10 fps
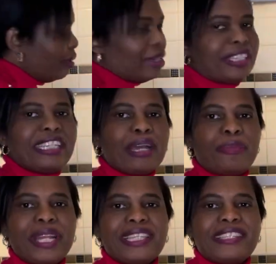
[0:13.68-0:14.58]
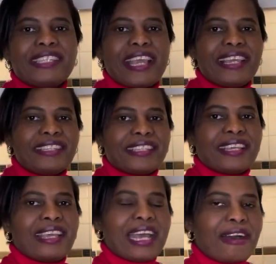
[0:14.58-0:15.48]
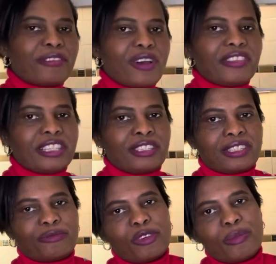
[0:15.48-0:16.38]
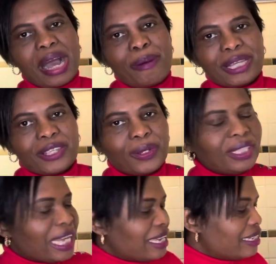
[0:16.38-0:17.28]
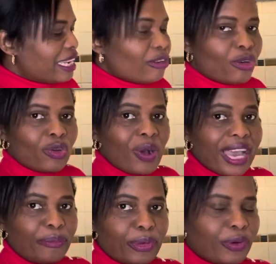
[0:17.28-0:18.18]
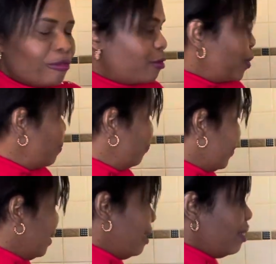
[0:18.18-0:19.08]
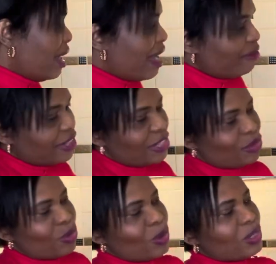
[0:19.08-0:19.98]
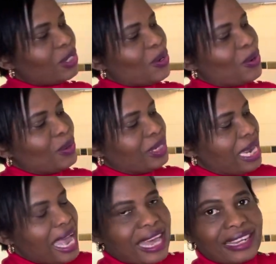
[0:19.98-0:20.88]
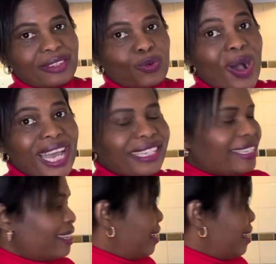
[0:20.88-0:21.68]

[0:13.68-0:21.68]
dinner plate set. I've got this from Amazon and they're quite beautiful. You have it in rose gold and white,